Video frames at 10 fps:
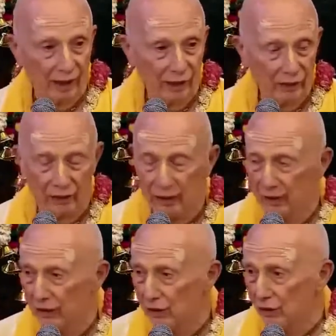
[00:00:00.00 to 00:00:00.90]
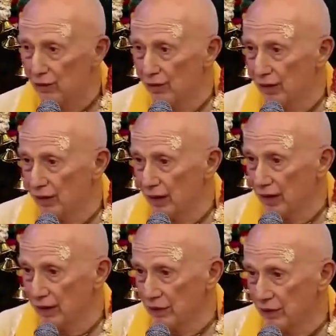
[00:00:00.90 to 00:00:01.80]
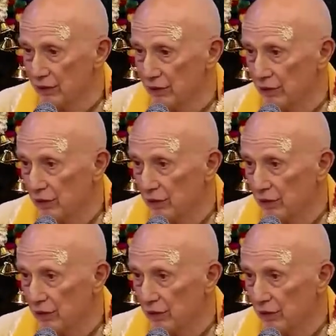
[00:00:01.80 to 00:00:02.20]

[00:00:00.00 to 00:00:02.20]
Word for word: banquet and so many nice